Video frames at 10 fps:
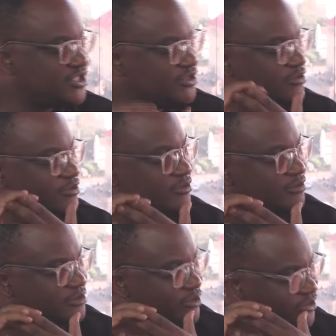
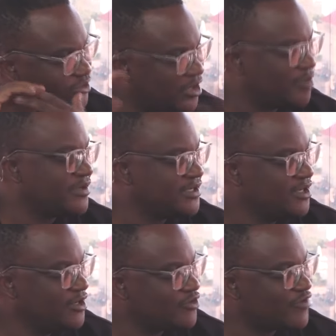to the Zimbabwe
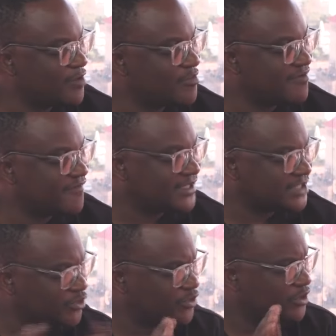rugby fans.
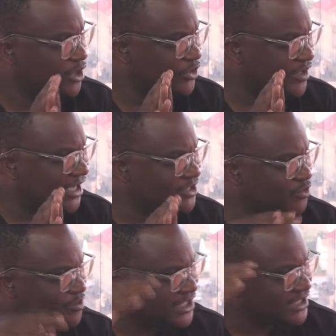I know you guys
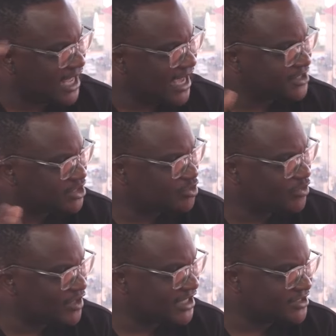will be in action
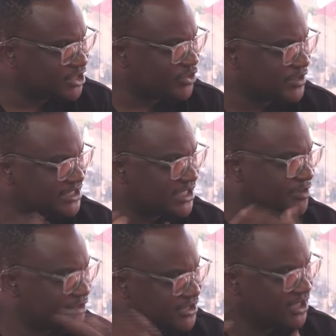tomorrow against the Junior
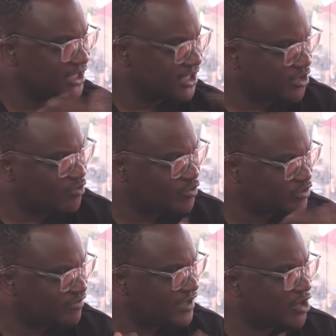Sables in a
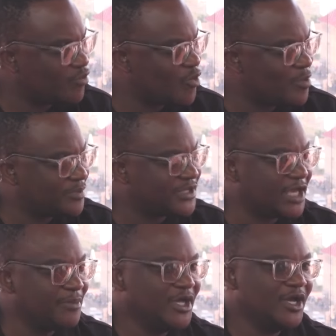sort of like a warm up
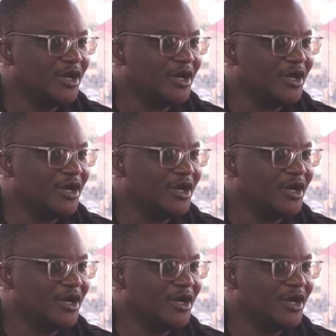game.